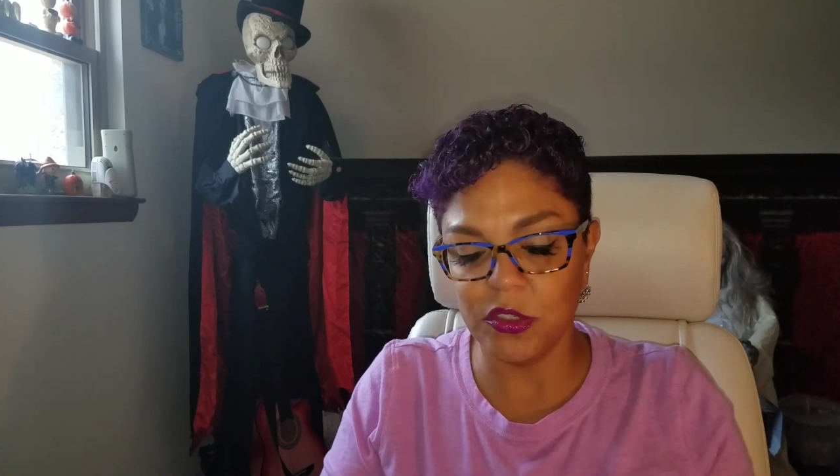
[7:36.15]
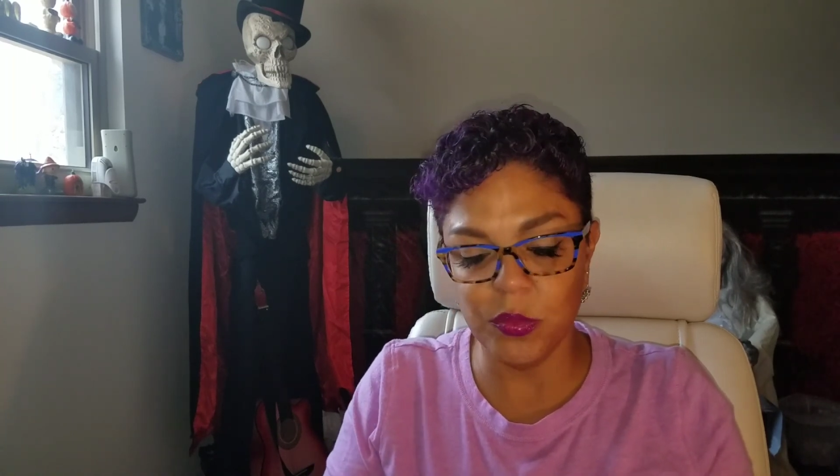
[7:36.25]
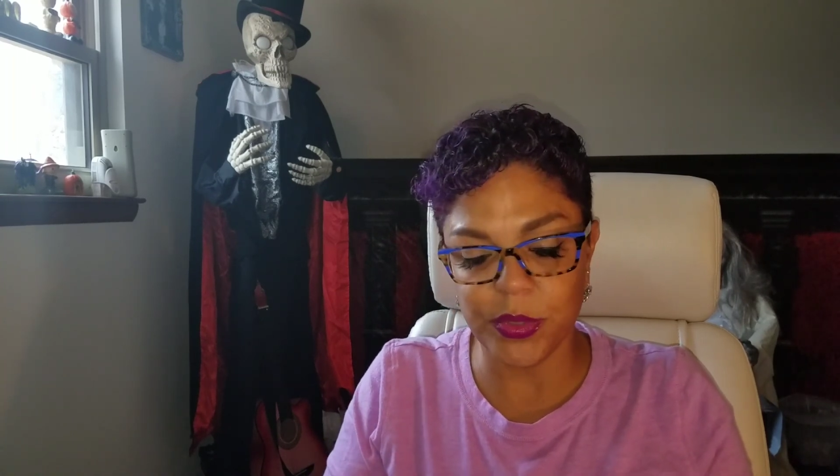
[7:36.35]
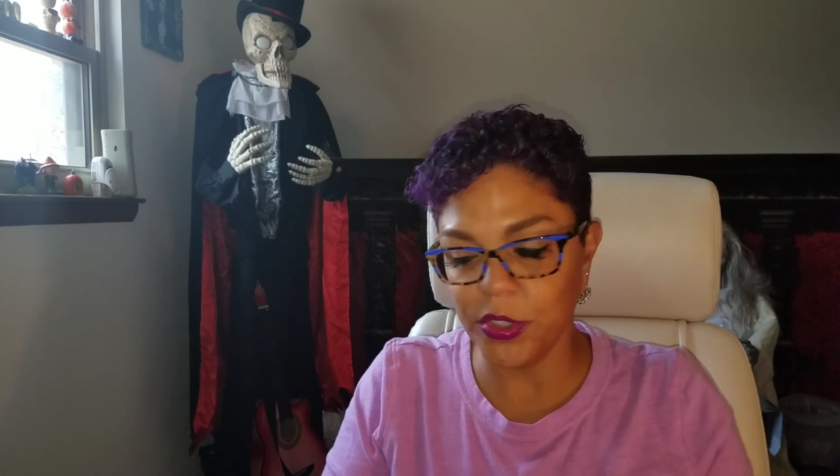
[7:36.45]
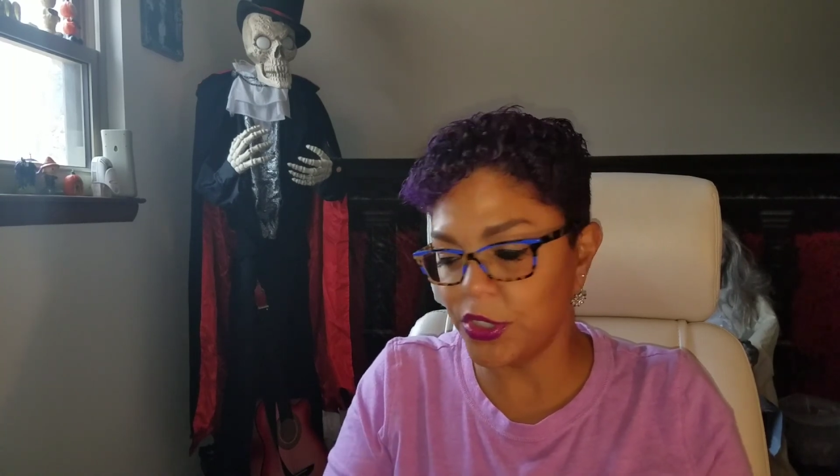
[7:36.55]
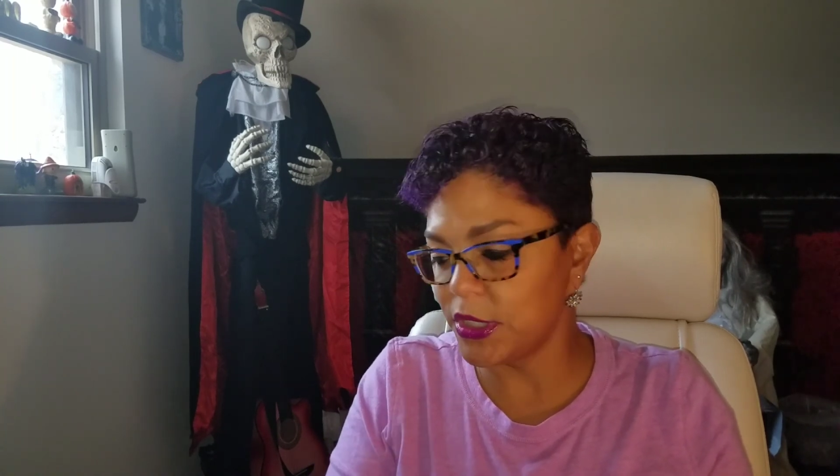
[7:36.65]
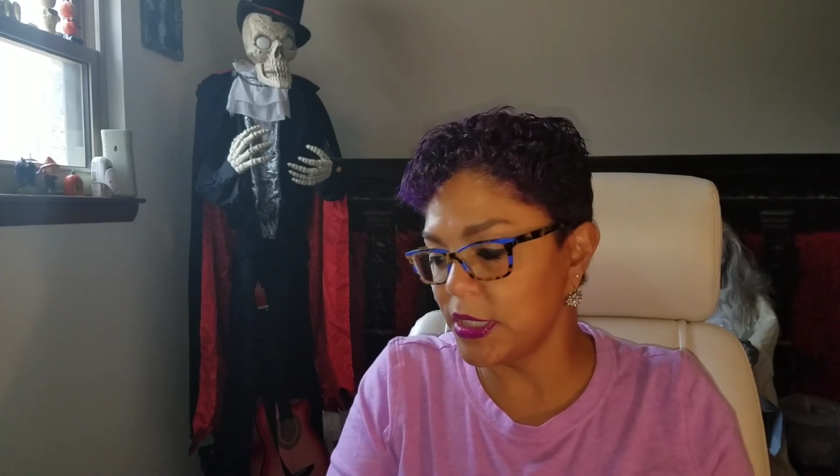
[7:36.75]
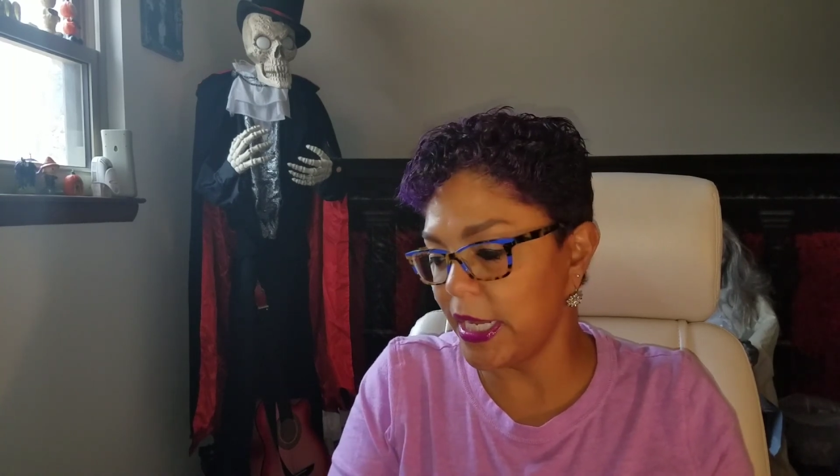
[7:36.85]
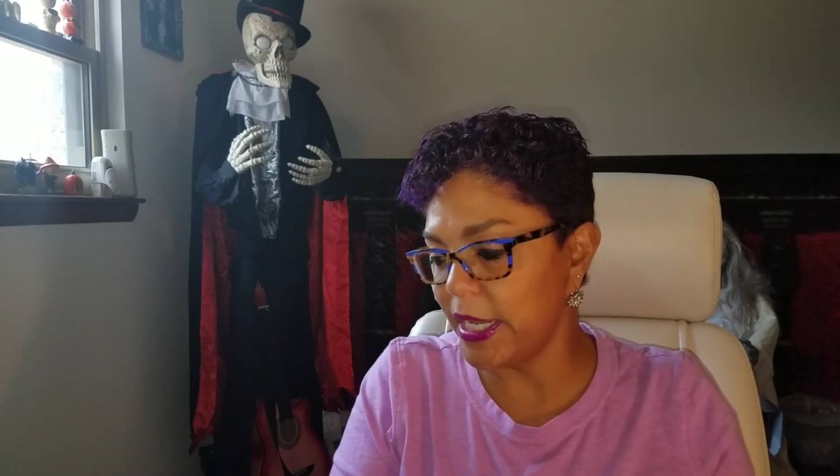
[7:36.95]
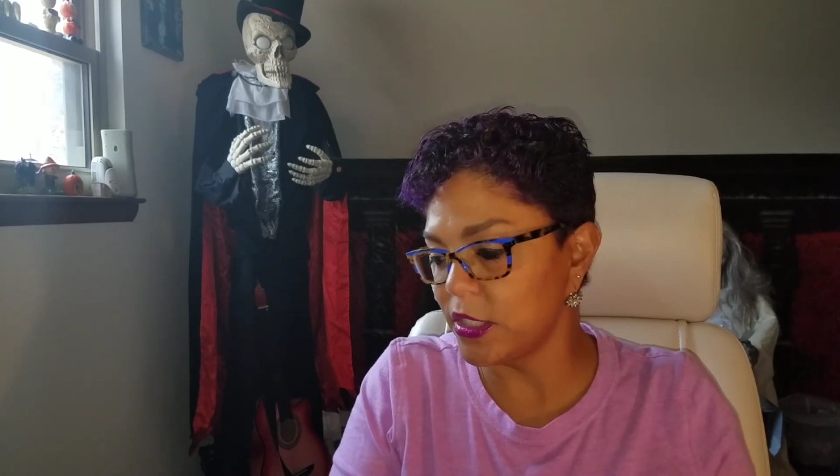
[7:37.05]
You
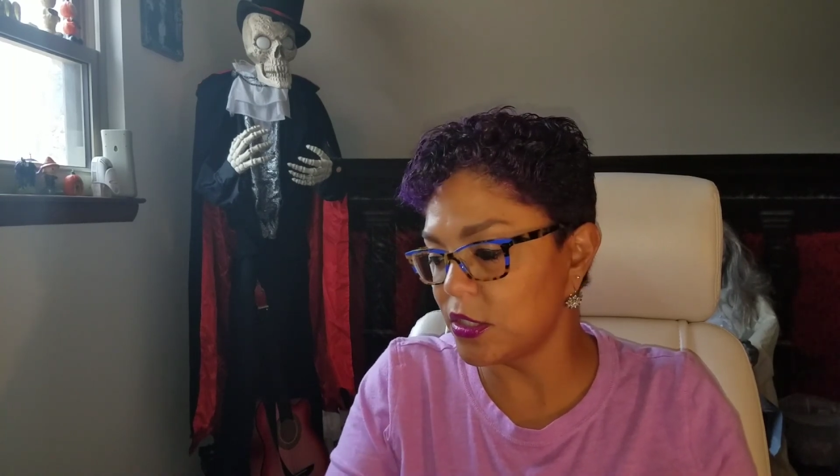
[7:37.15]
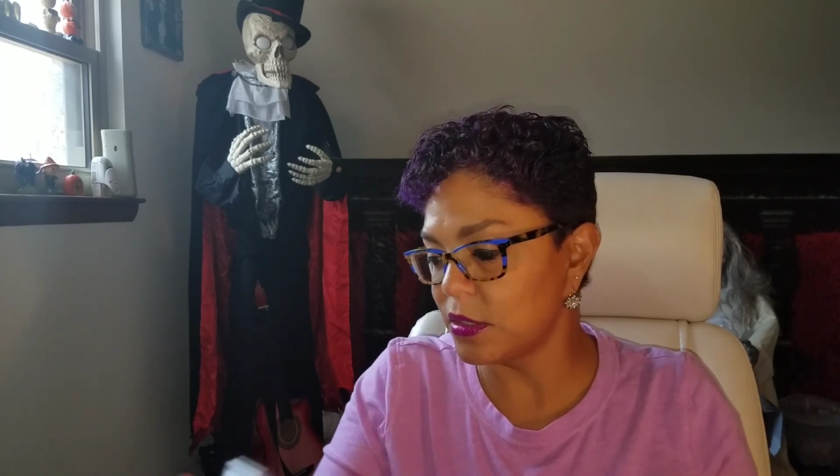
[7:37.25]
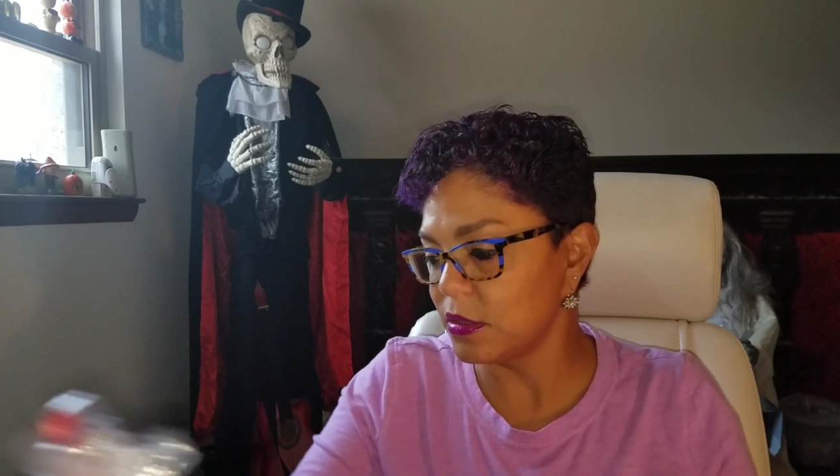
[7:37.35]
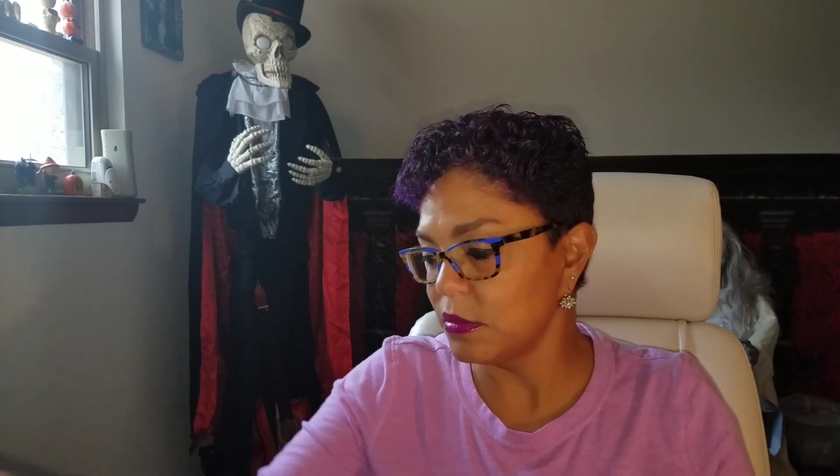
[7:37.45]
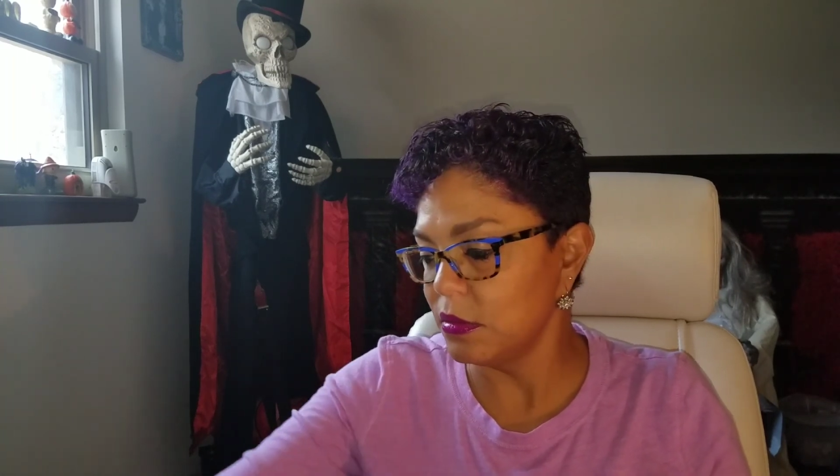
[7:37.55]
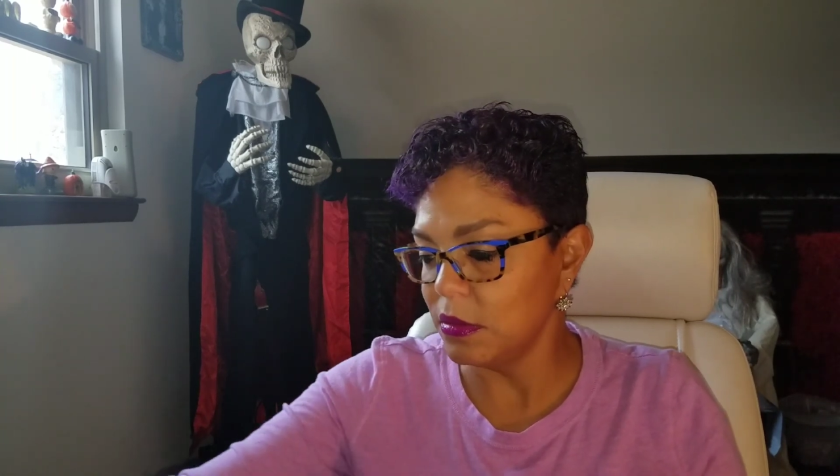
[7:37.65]
purchase it as